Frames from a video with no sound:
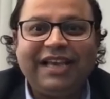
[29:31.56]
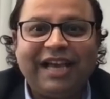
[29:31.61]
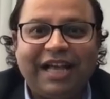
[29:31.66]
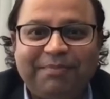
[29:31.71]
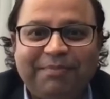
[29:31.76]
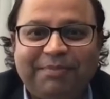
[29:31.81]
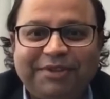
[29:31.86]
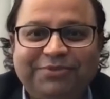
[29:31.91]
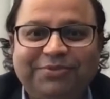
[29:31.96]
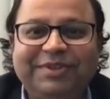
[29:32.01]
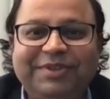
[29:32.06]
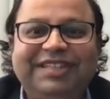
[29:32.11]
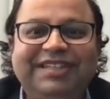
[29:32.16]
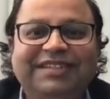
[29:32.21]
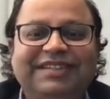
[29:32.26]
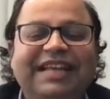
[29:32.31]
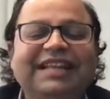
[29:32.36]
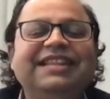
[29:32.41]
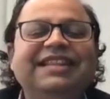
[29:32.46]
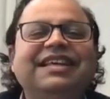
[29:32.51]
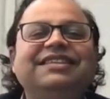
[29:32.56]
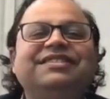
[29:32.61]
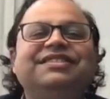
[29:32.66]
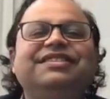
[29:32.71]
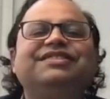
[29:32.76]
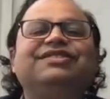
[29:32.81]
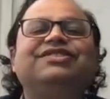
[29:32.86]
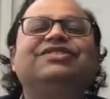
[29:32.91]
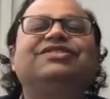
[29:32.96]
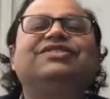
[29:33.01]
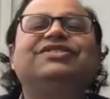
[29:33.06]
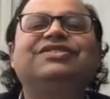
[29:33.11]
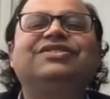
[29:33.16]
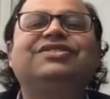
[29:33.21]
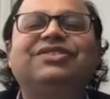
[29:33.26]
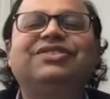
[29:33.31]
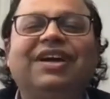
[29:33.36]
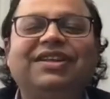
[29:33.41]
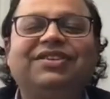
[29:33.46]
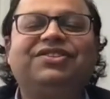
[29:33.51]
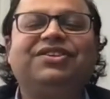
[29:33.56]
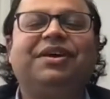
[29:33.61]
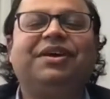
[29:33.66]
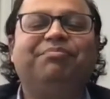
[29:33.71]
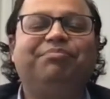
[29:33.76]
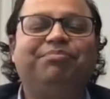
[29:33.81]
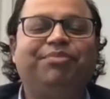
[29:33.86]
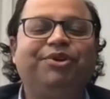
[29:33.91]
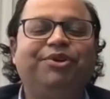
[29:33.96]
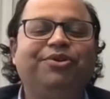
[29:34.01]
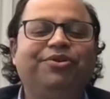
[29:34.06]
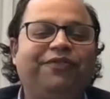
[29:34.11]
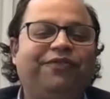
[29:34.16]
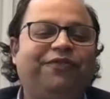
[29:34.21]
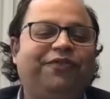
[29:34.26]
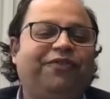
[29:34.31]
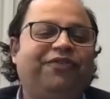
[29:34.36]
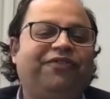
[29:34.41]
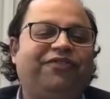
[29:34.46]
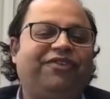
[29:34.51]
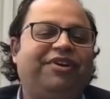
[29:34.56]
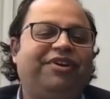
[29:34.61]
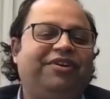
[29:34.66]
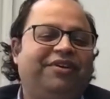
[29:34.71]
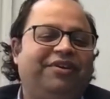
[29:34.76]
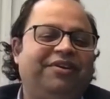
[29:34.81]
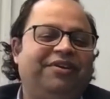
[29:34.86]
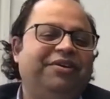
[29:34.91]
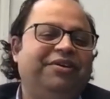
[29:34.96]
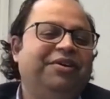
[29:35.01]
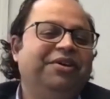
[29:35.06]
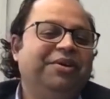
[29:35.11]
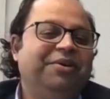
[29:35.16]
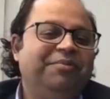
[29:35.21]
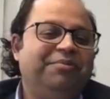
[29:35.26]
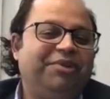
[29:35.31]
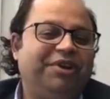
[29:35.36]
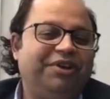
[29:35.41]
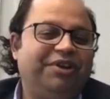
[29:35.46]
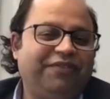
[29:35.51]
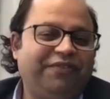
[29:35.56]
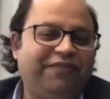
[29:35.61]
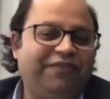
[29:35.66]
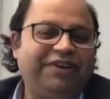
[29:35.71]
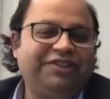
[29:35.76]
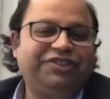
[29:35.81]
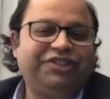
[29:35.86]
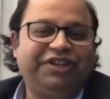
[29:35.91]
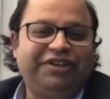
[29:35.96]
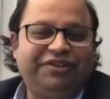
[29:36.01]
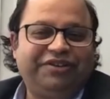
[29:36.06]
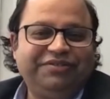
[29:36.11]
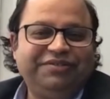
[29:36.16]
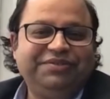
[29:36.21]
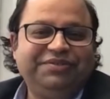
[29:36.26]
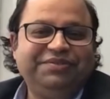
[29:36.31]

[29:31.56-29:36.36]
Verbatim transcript: help us with this? And this is such a beautiful uh, breath of fresh air.